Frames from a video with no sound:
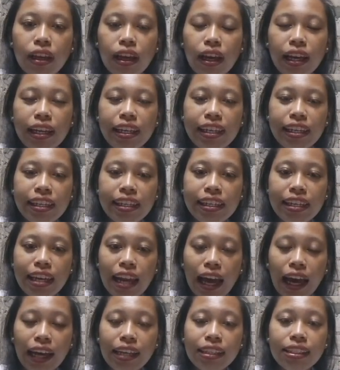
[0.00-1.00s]
And
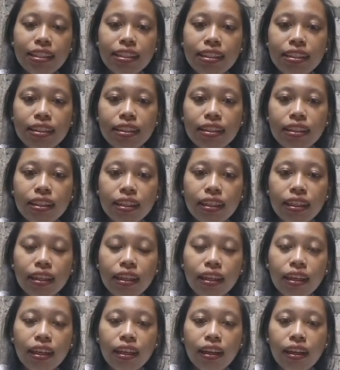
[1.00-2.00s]
last,
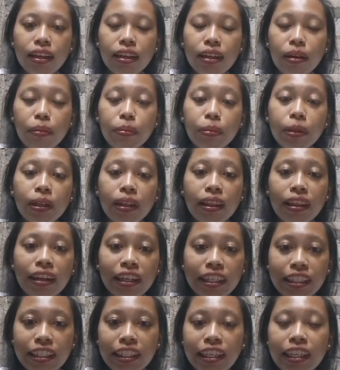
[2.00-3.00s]
number
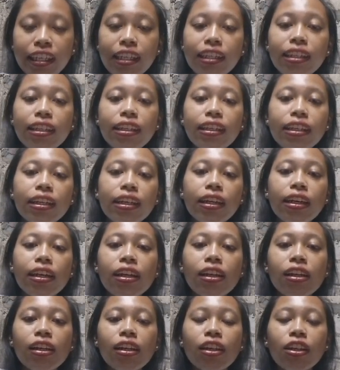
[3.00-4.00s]
13,
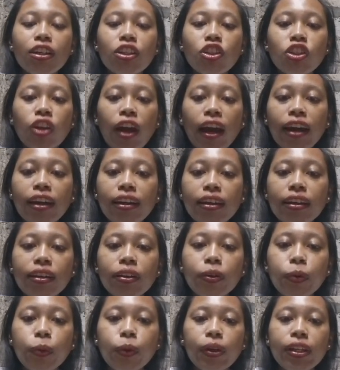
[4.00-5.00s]
check
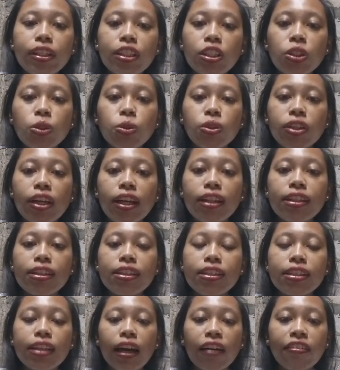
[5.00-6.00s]
with
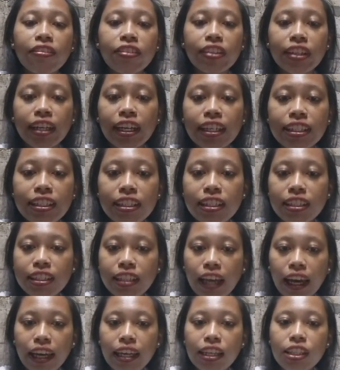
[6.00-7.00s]
students after
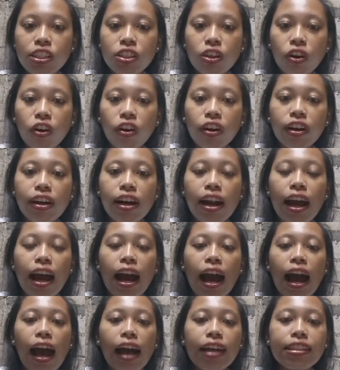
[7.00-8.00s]
exercise or
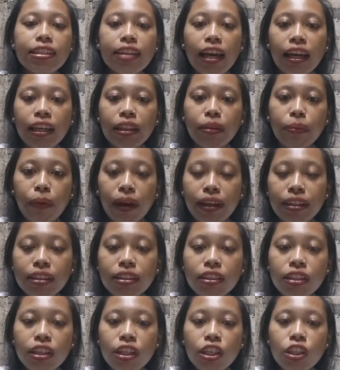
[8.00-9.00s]

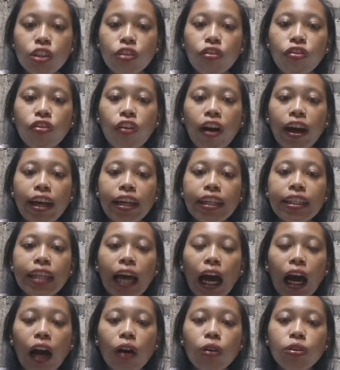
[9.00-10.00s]
assignment to find
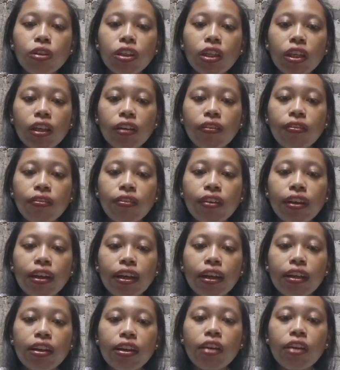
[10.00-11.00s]
out if
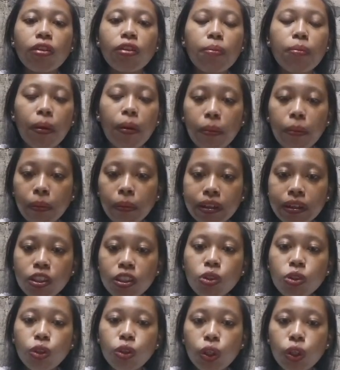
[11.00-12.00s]
they
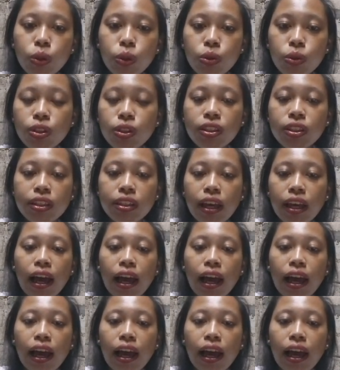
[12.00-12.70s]
remembered to use